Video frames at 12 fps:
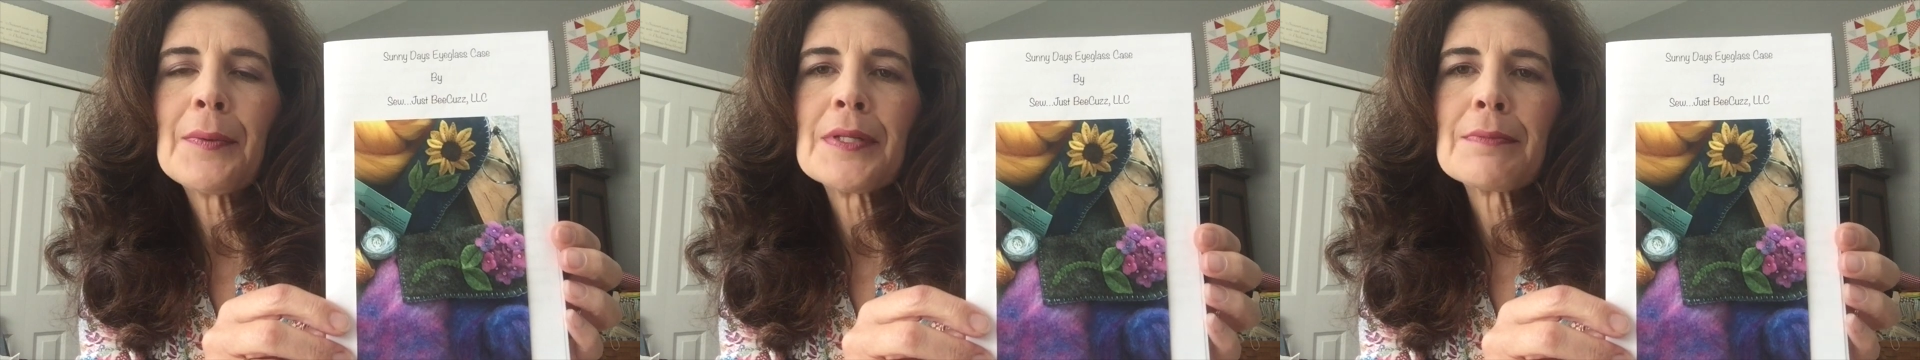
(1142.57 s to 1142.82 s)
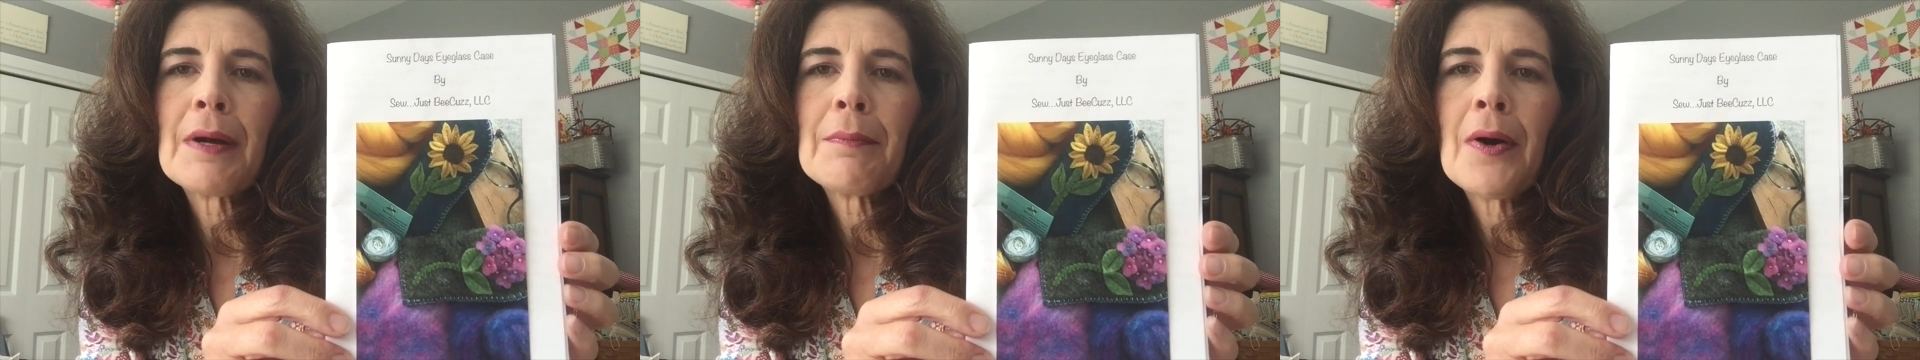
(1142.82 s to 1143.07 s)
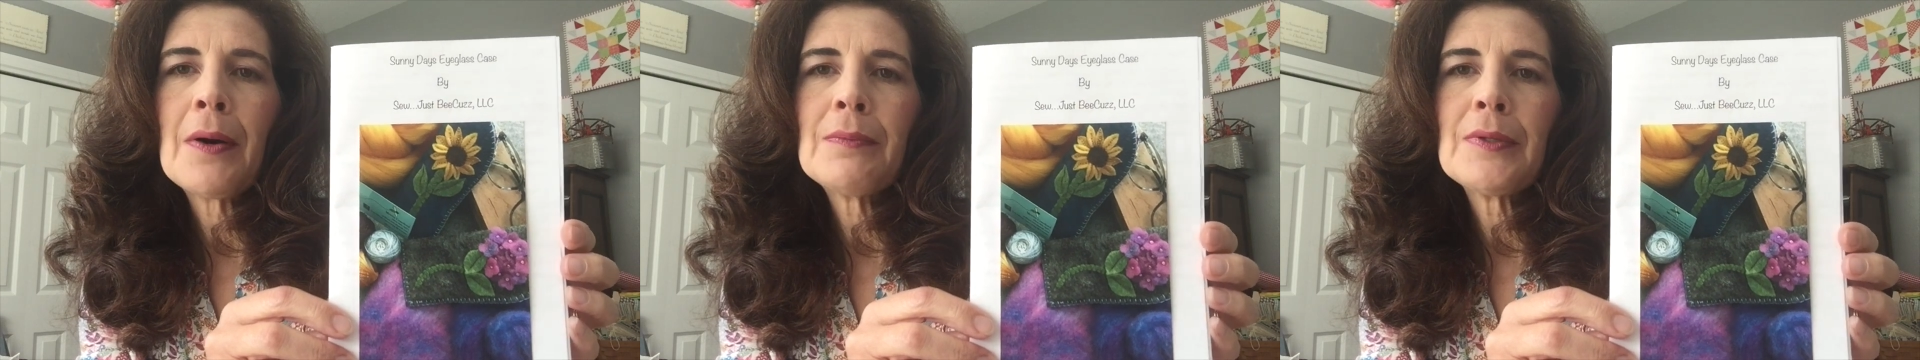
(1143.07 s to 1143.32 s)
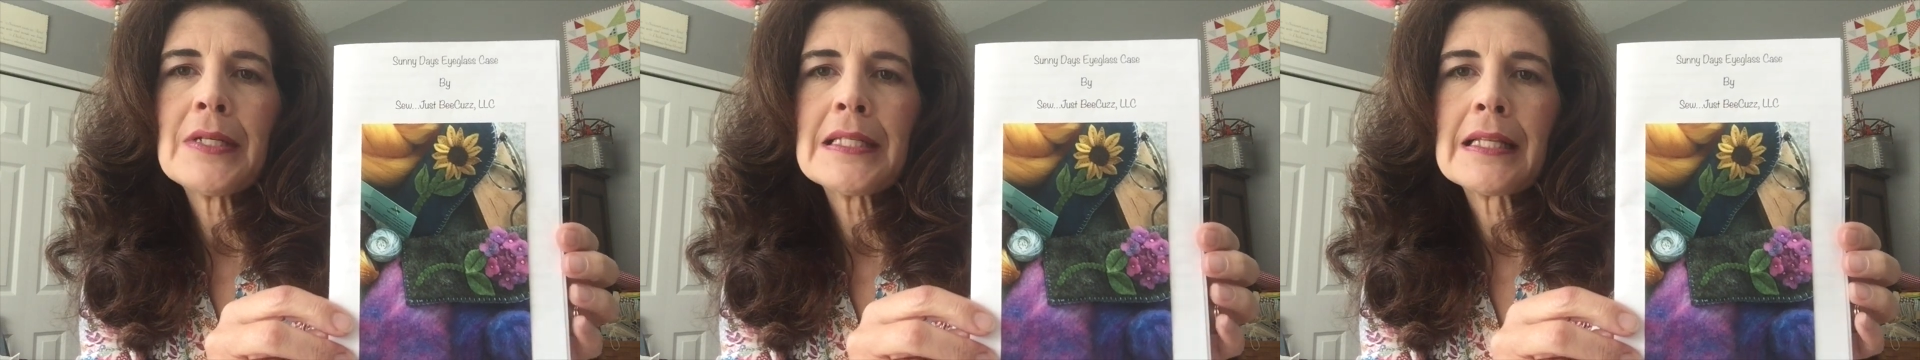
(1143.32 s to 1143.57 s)
was my mom
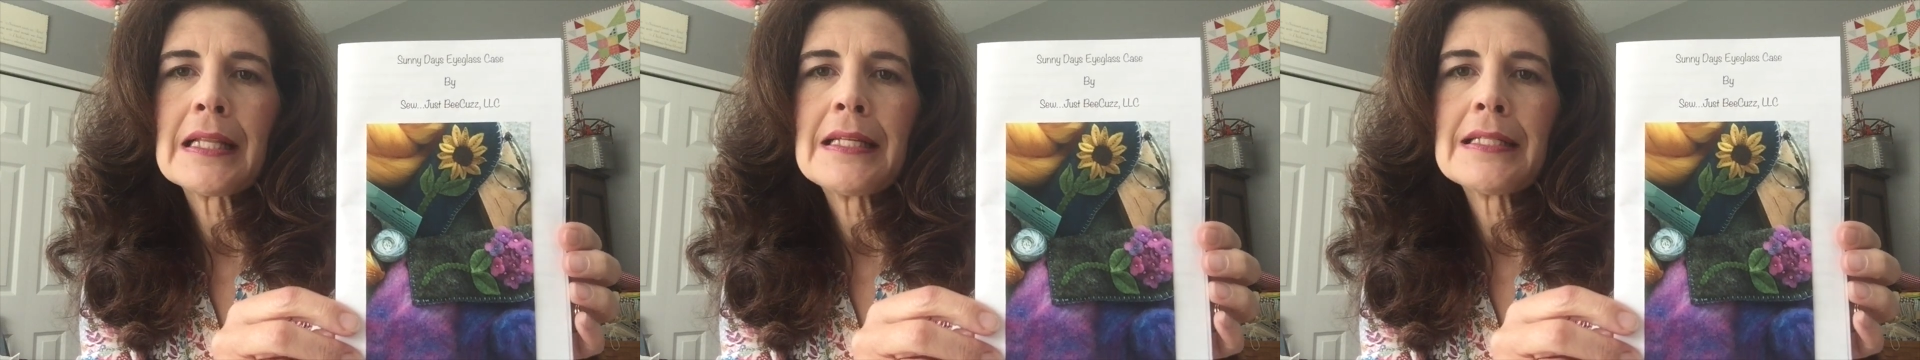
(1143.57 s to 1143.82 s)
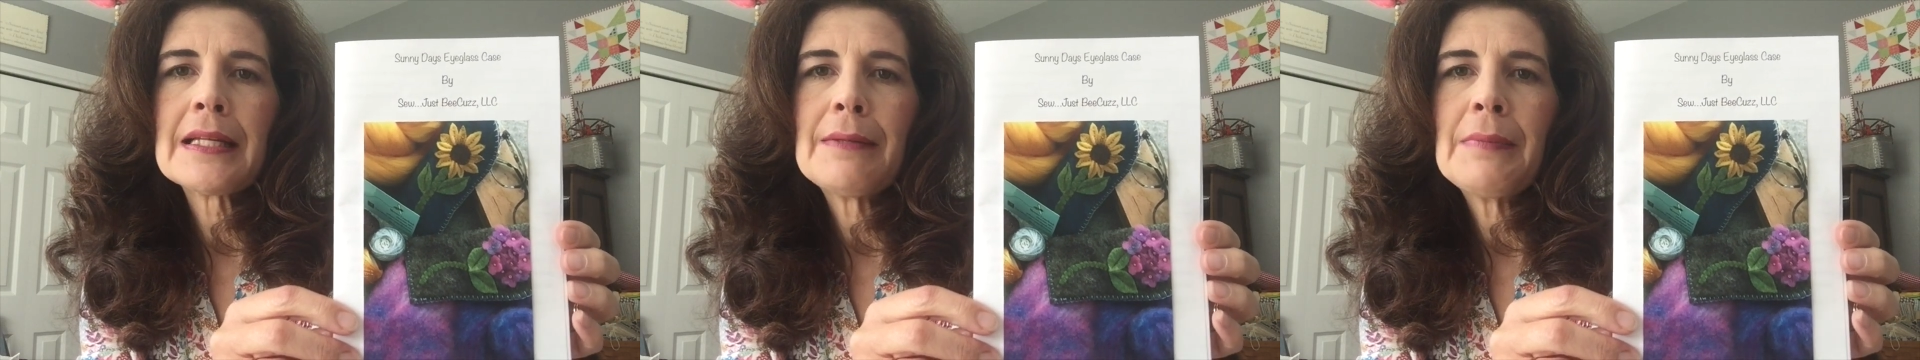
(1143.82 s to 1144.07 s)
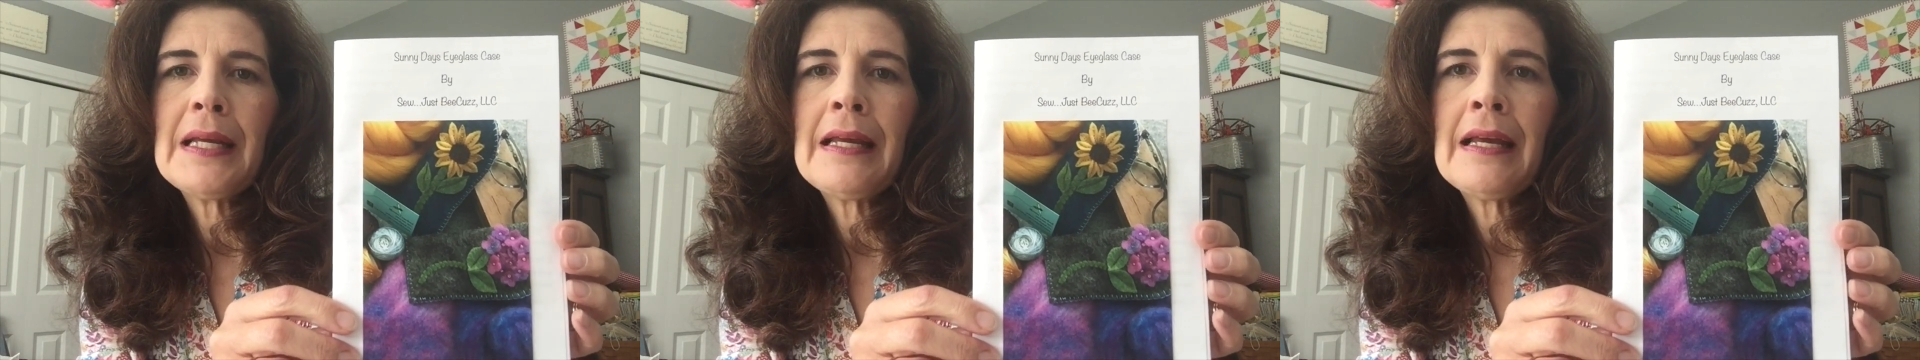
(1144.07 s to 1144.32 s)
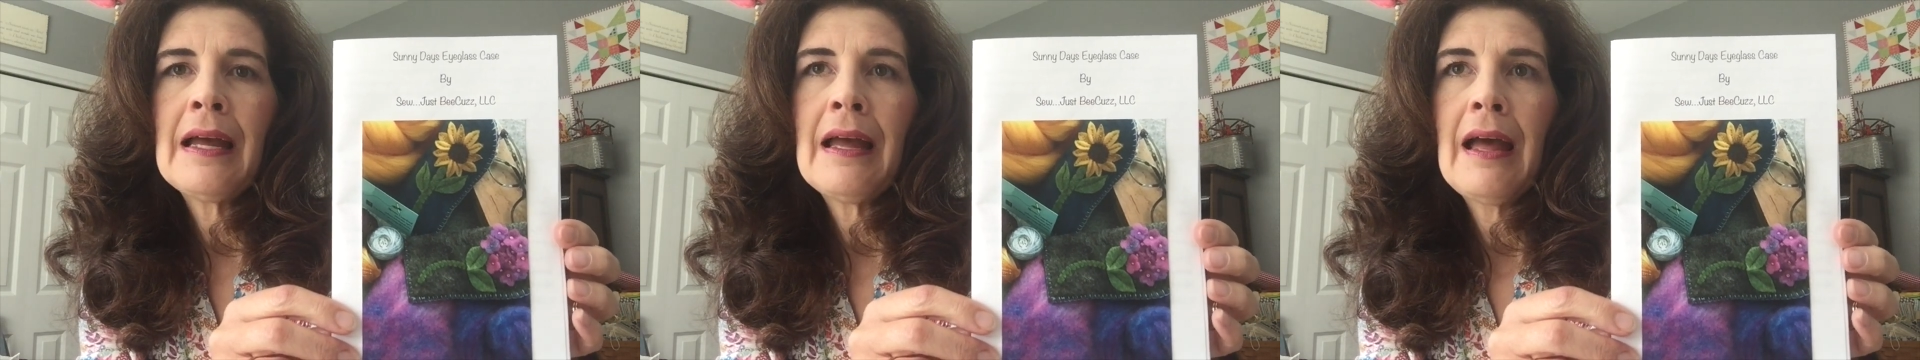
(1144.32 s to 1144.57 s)
recently sent me